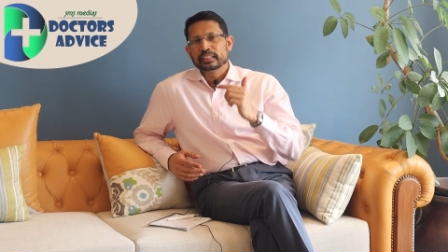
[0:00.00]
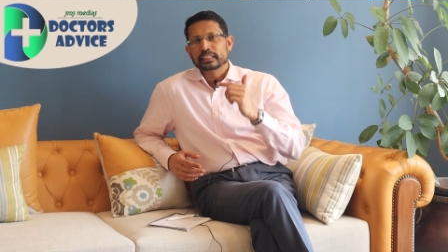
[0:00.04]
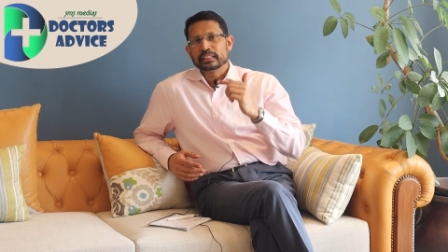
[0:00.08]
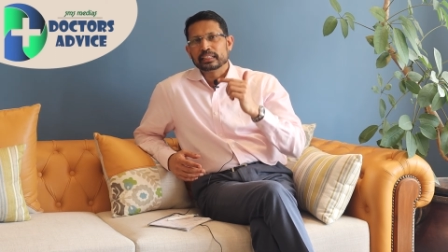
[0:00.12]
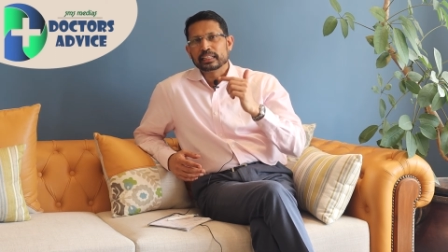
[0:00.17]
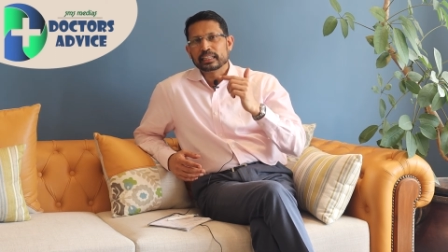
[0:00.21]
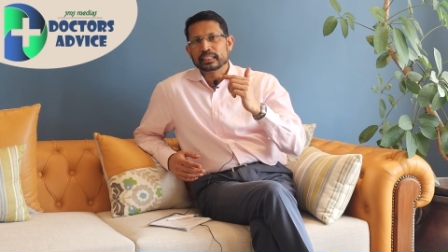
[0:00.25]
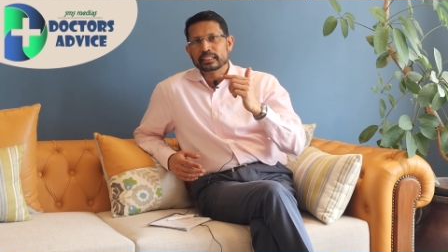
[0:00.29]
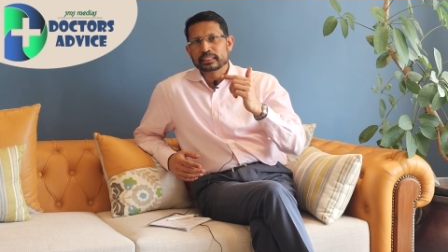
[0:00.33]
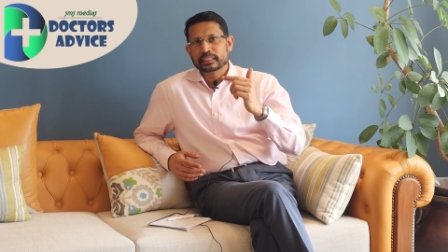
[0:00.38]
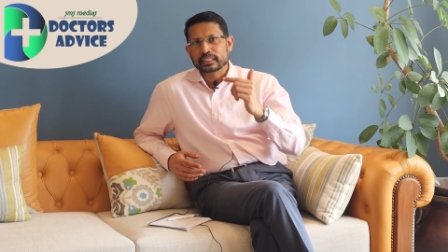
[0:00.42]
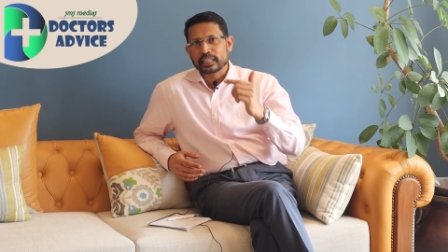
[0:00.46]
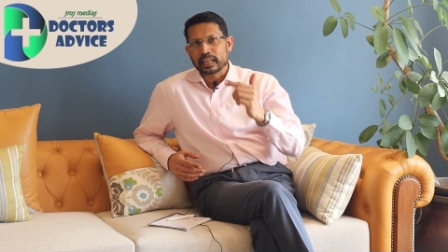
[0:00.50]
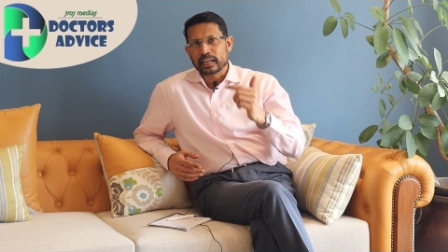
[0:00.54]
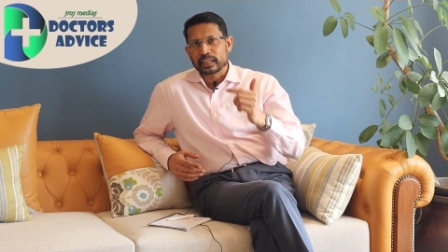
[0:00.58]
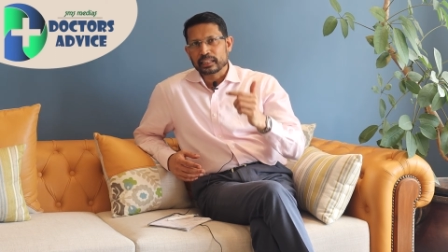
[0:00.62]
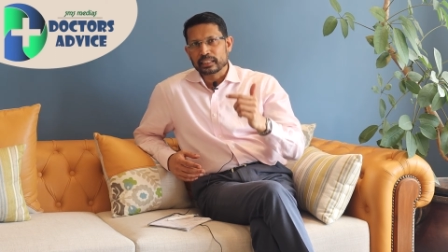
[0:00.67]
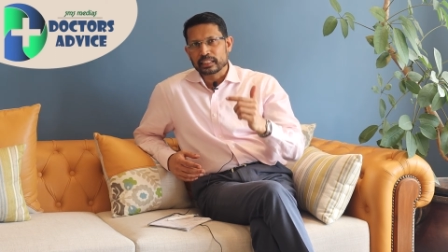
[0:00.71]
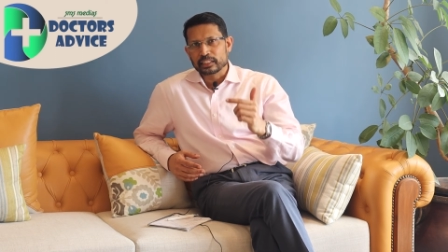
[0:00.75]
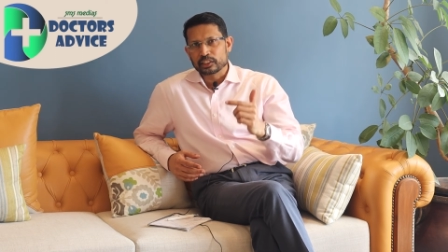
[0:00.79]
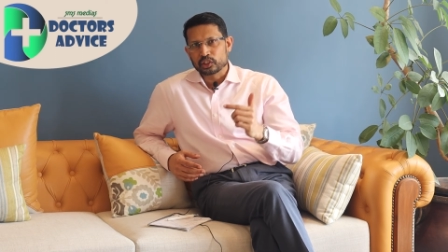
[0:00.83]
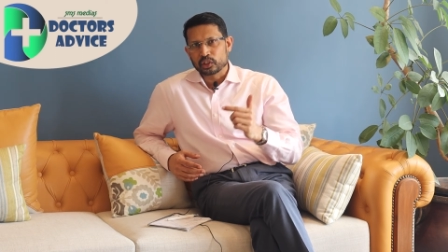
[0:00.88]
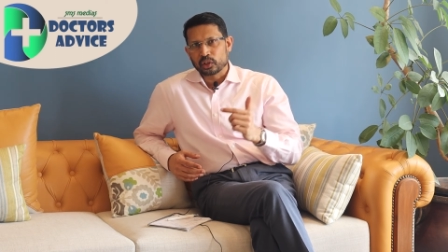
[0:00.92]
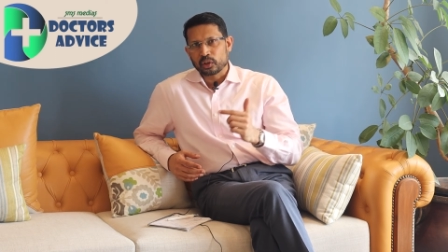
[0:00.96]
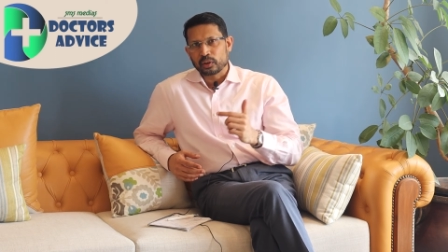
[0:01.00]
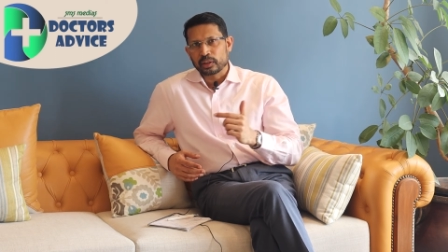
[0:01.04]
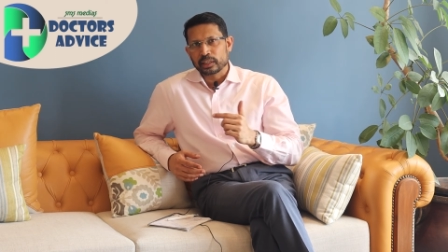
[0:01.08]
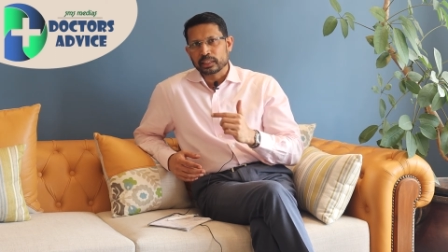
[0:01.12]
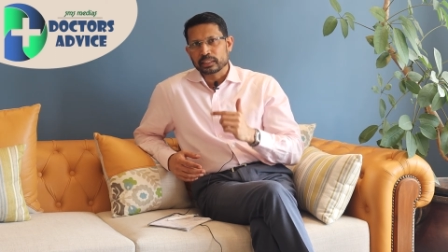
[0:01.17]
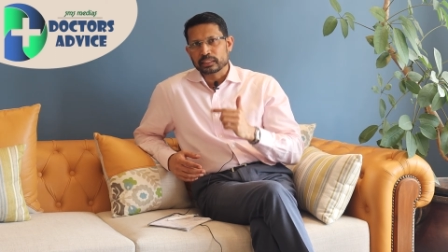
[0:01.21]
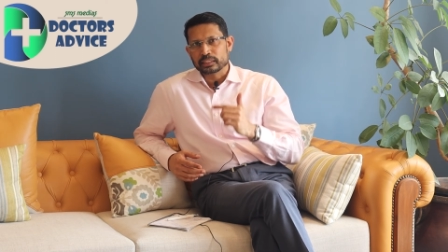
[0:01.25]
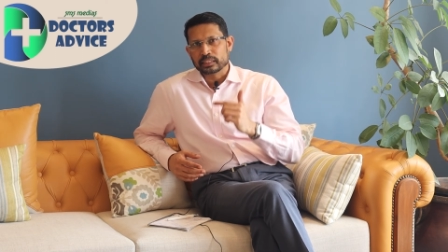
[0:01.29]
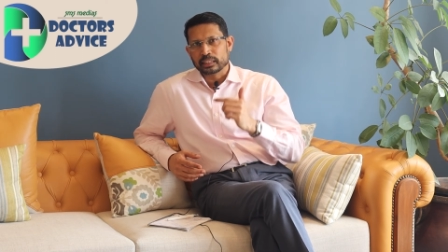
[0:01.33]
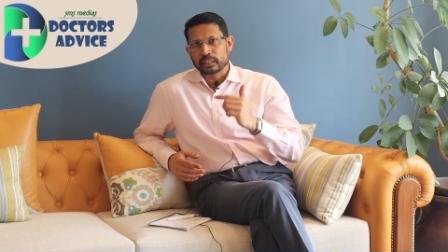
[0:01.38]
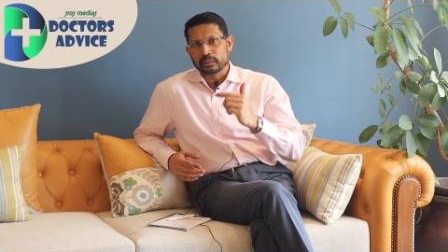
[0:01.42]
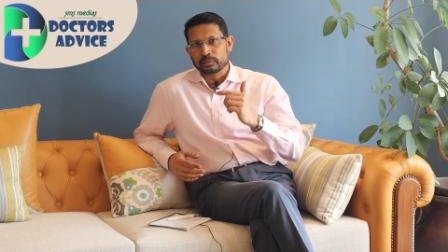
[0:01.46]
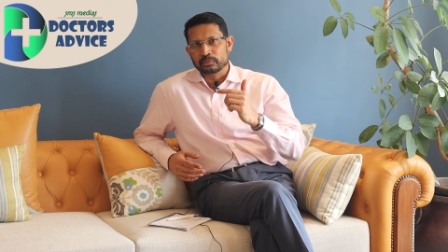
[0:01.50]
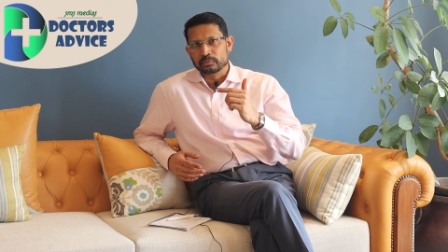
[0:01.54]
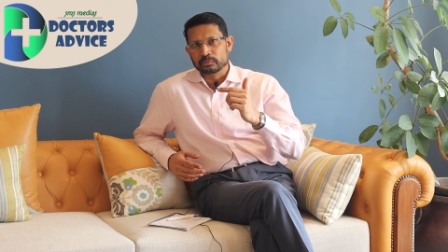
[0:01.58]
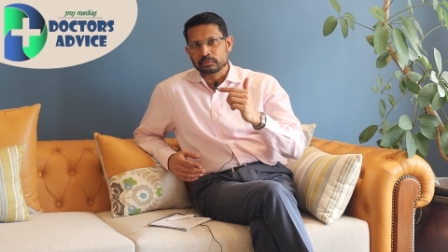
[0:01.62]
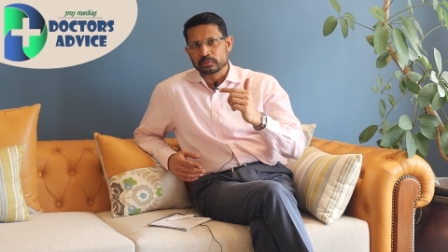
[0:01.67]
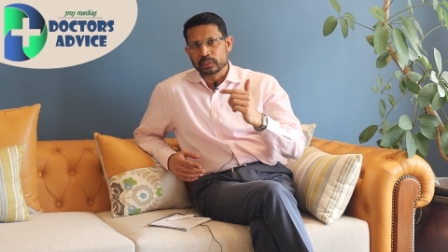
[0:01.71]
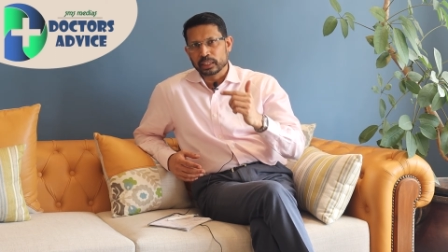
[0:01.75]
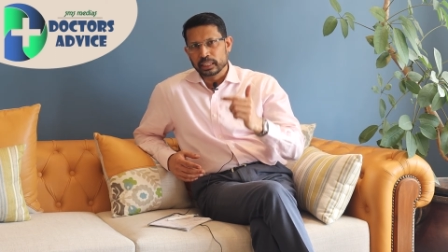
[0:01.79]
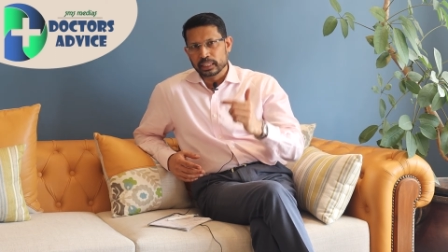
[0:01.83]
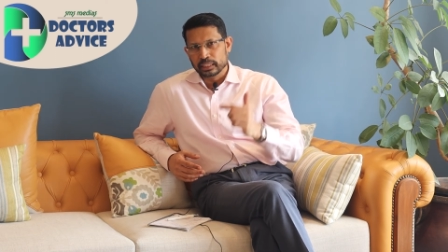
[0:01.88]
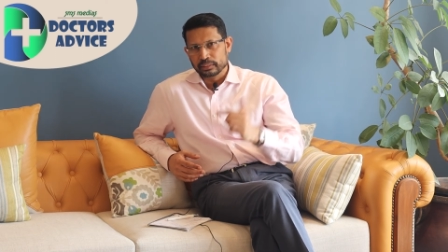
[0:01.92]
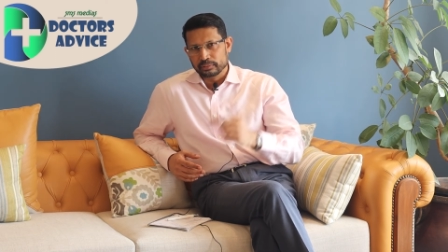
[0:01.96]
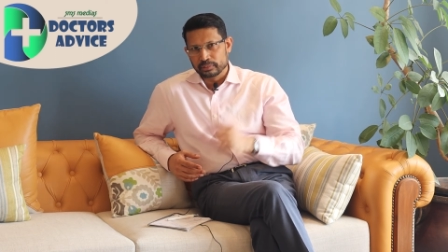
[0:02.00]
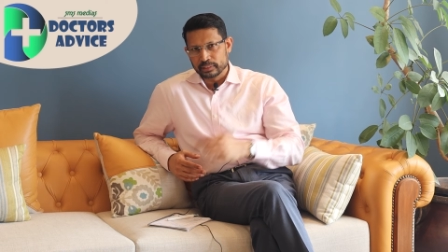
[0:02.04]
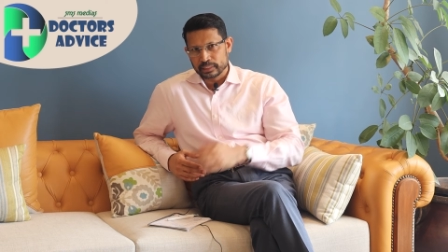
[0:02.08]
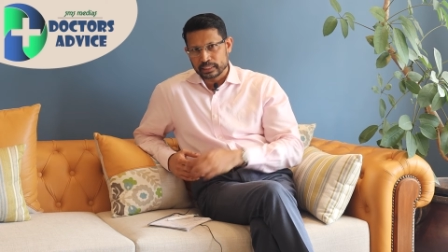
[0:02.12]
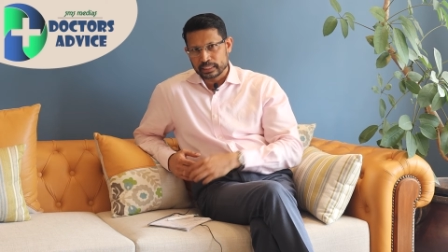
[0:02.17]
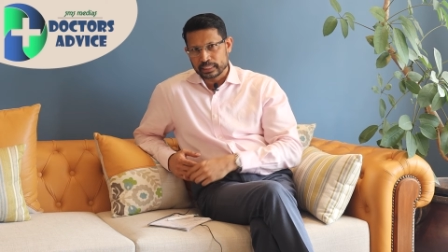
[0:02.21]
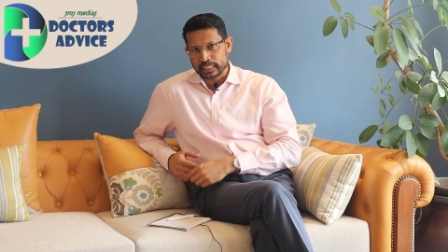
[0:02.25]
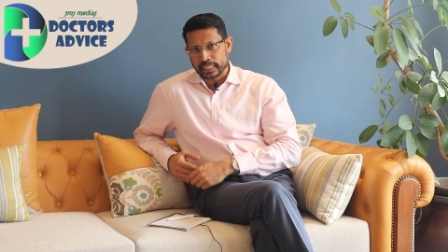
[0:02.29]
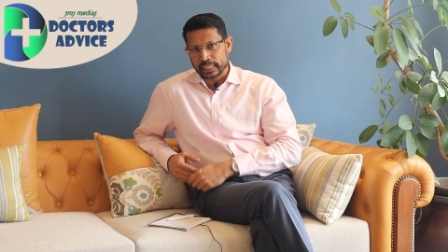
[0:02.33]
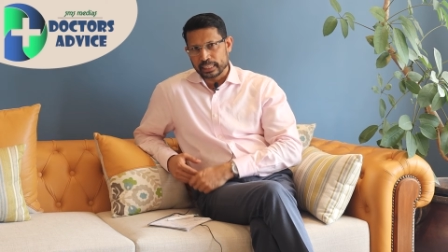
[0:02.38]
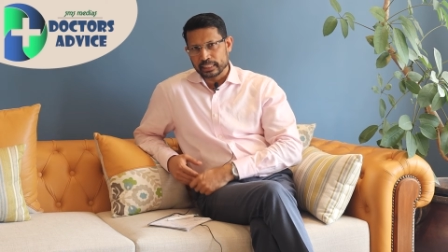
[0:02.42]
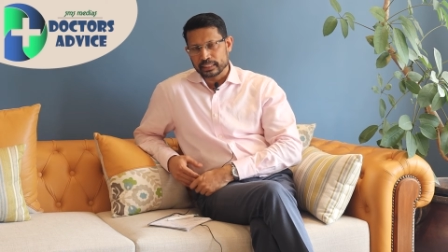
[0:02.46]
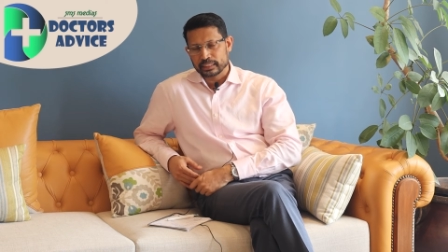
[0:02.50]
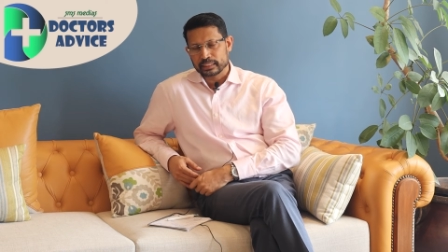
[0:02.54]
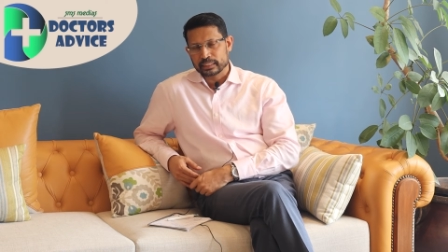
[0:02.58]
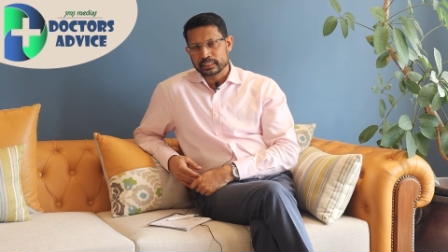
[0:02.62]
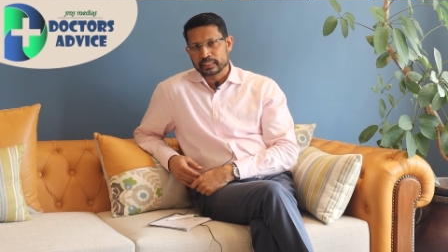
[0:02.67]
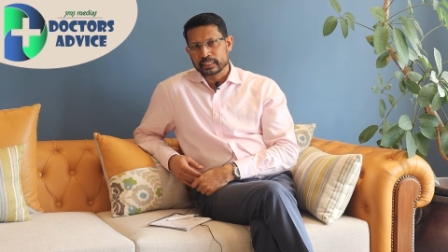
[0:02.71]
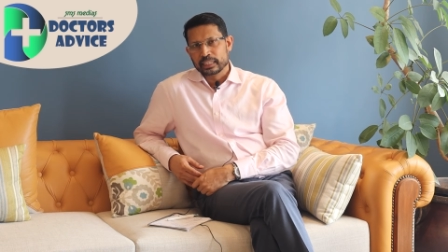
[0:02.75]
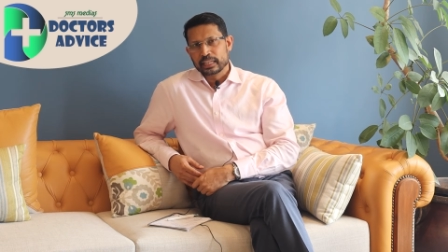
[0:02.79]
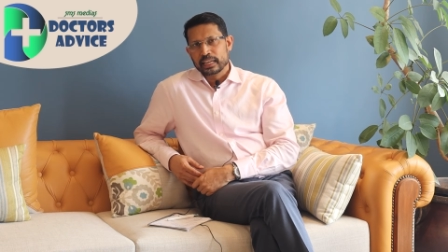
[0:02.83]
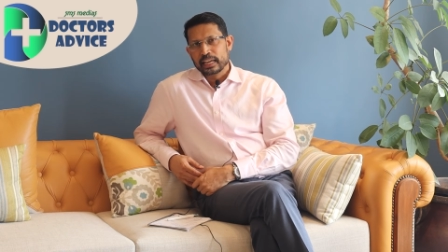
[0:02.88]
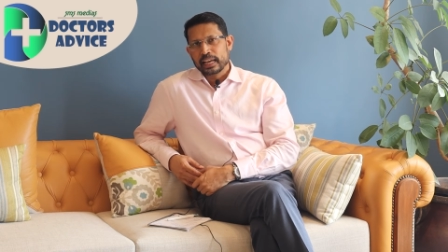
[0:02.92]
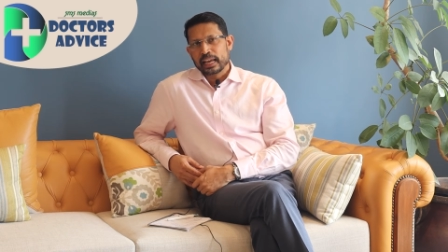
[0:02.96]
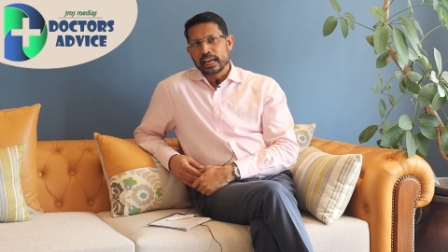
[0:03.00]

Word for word: they start destroying some liver cells,